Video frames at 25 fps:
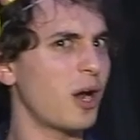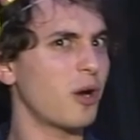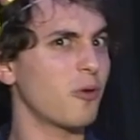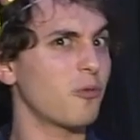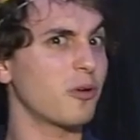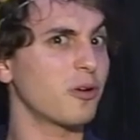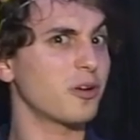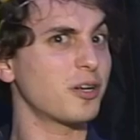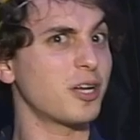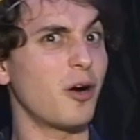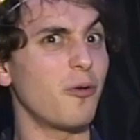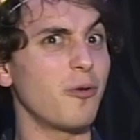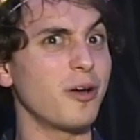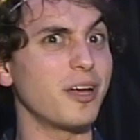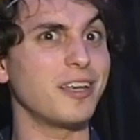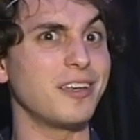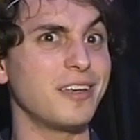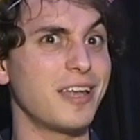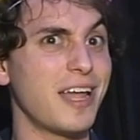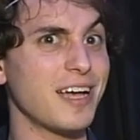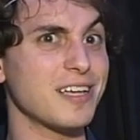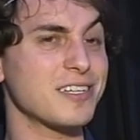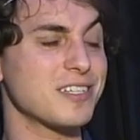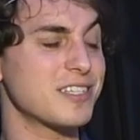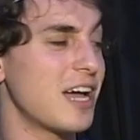where we're going
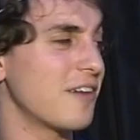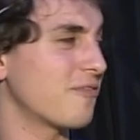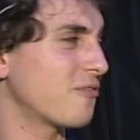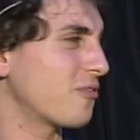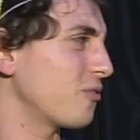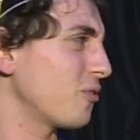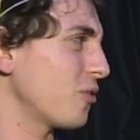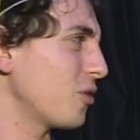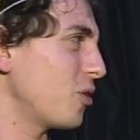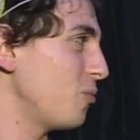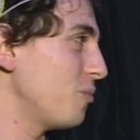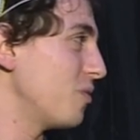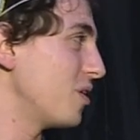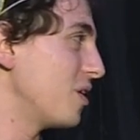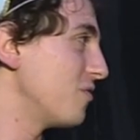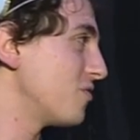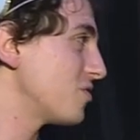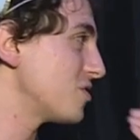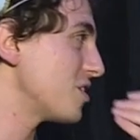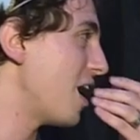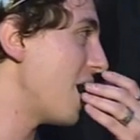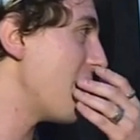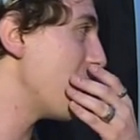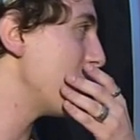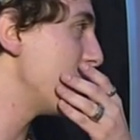next after a little bit of
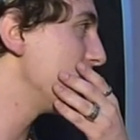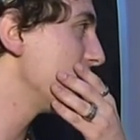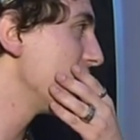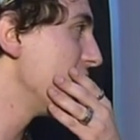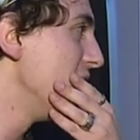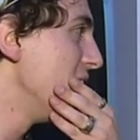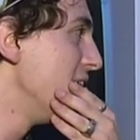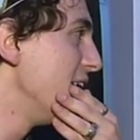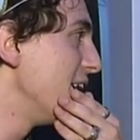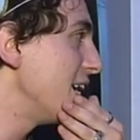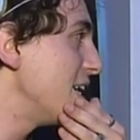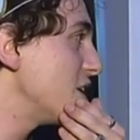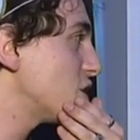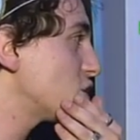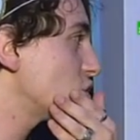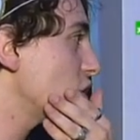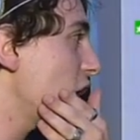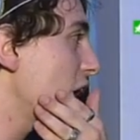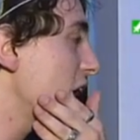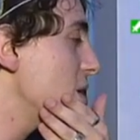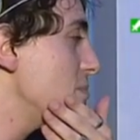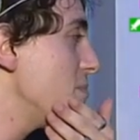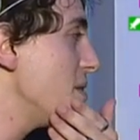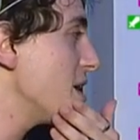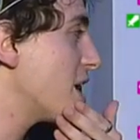time. He's
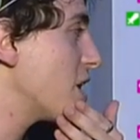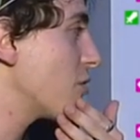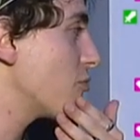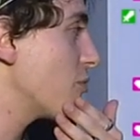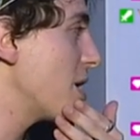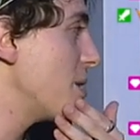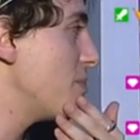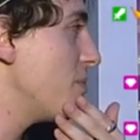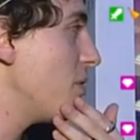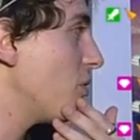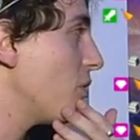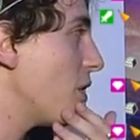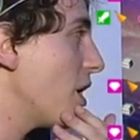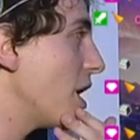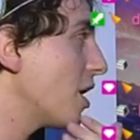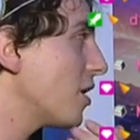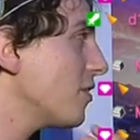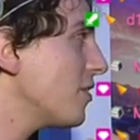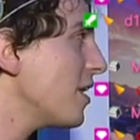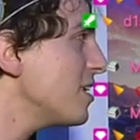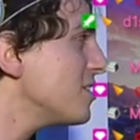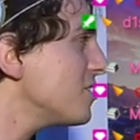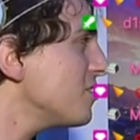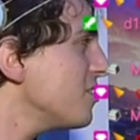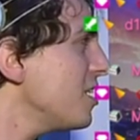trying to make it rainbow-like.
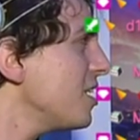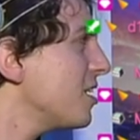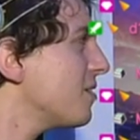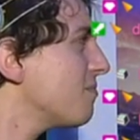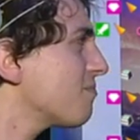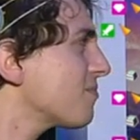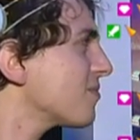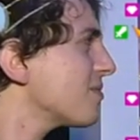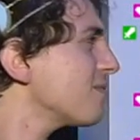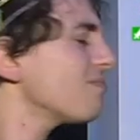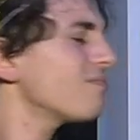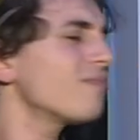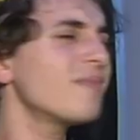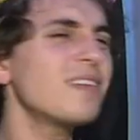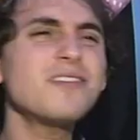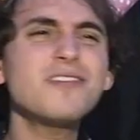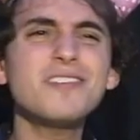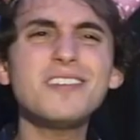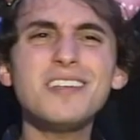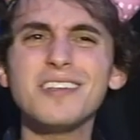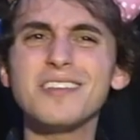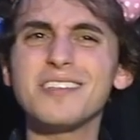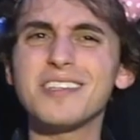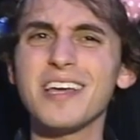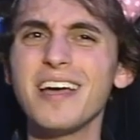That's like... that's
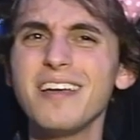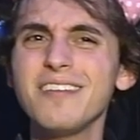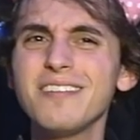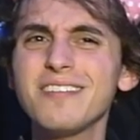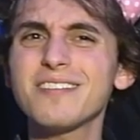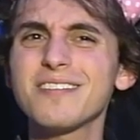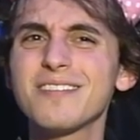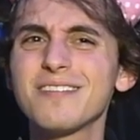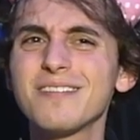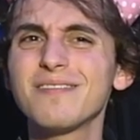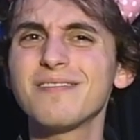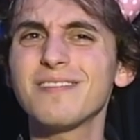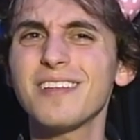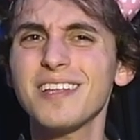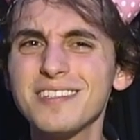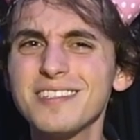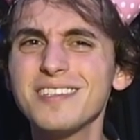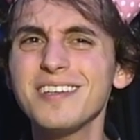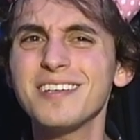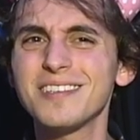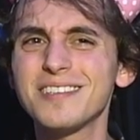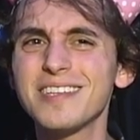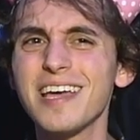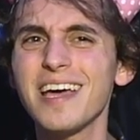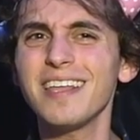the intent. That's
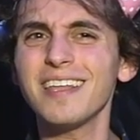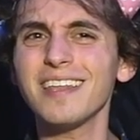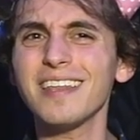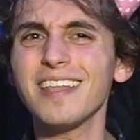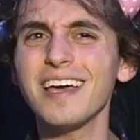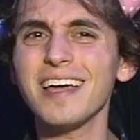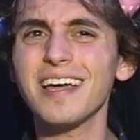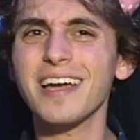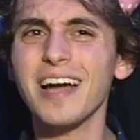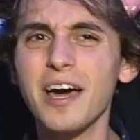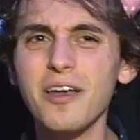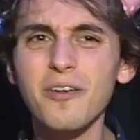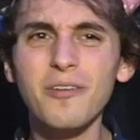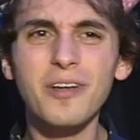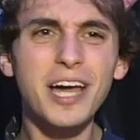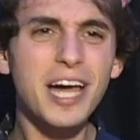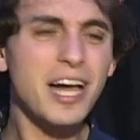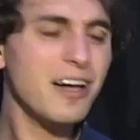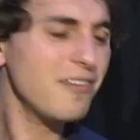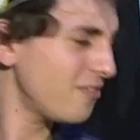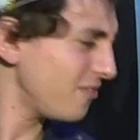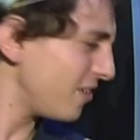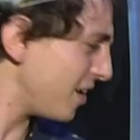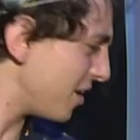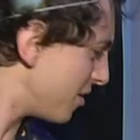the intent. Like, I don't
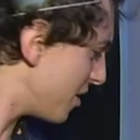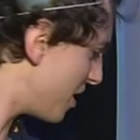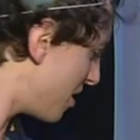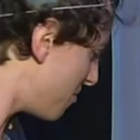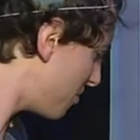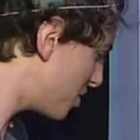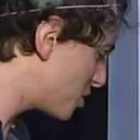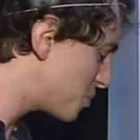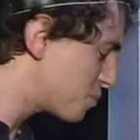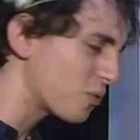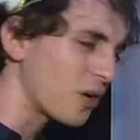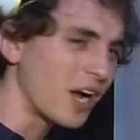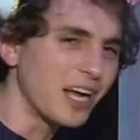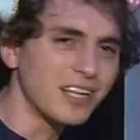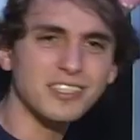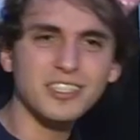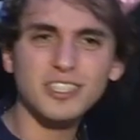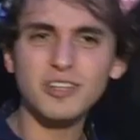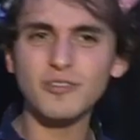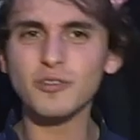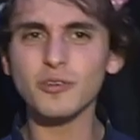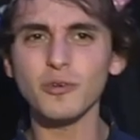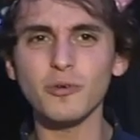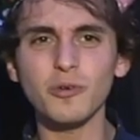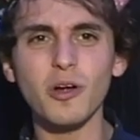have I don't have much pride
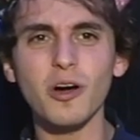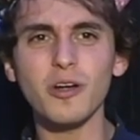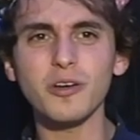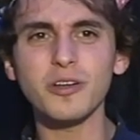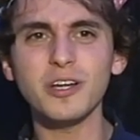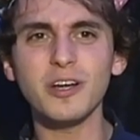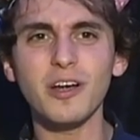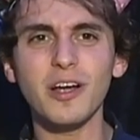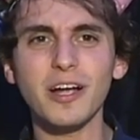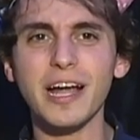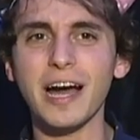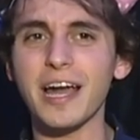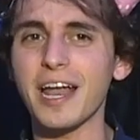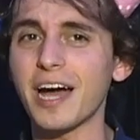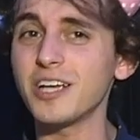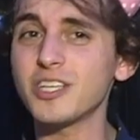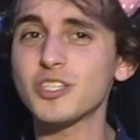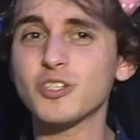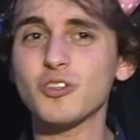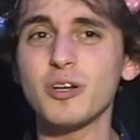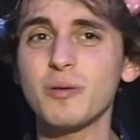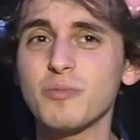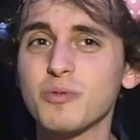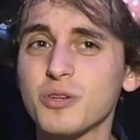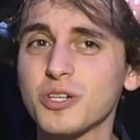stuff going on here. I got ice
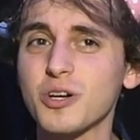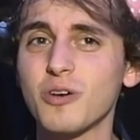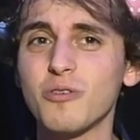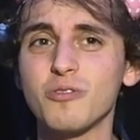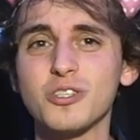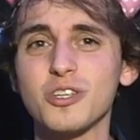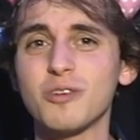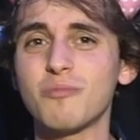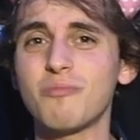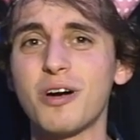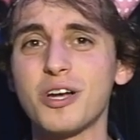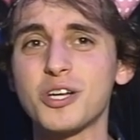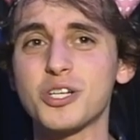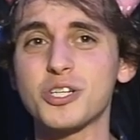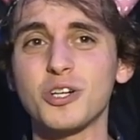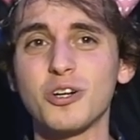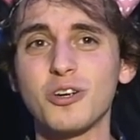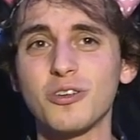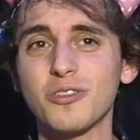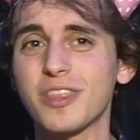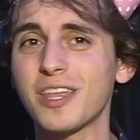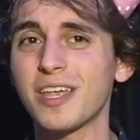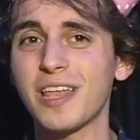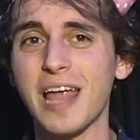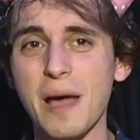cream cones on my
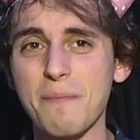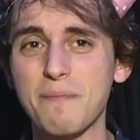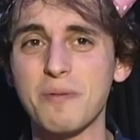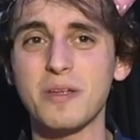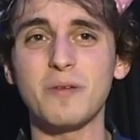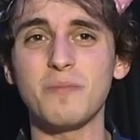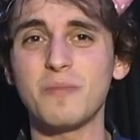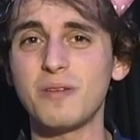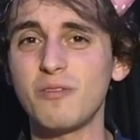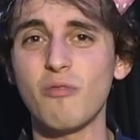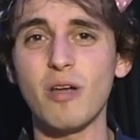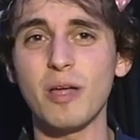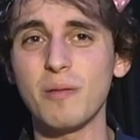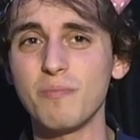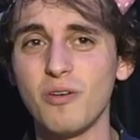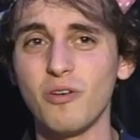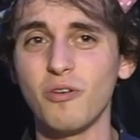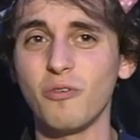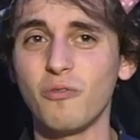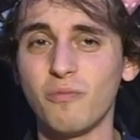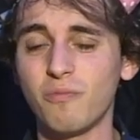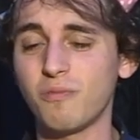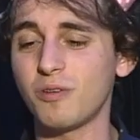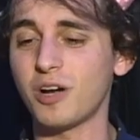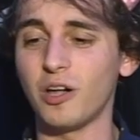shirt that happen to be
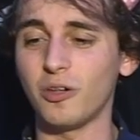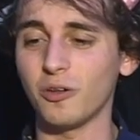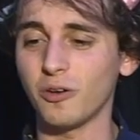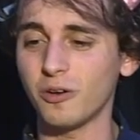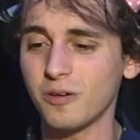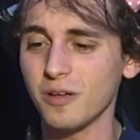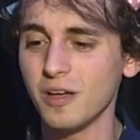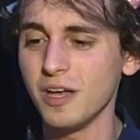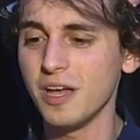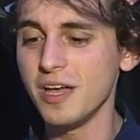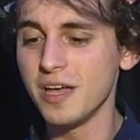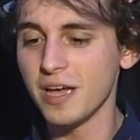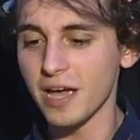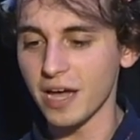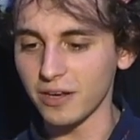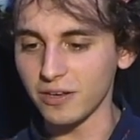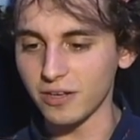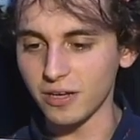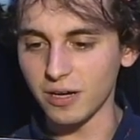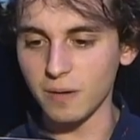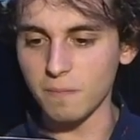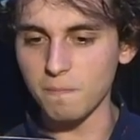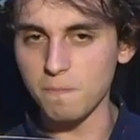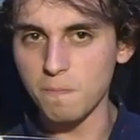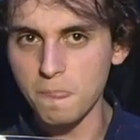rainbow colored, and
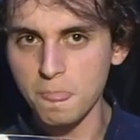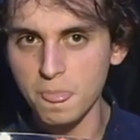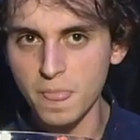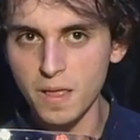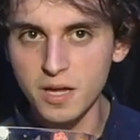um,